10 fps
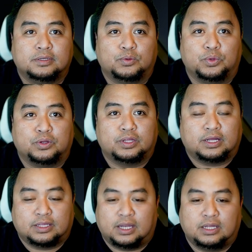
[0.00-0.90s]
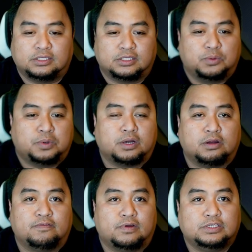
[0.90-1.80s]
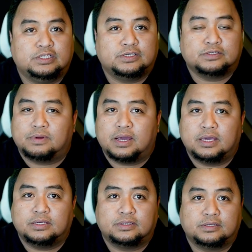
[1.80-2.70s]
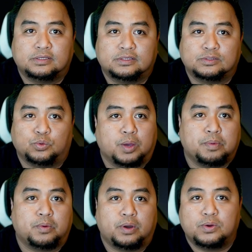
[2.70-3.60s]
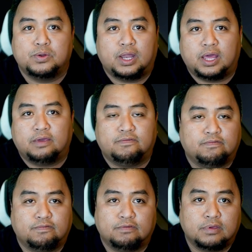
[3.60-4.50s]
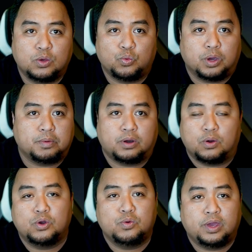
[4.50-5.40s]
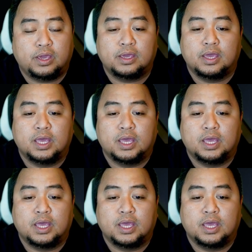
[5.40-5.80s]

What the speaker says: we don't acknowledge the work of Lord Jesus Christ, we have our own life, we have our own way.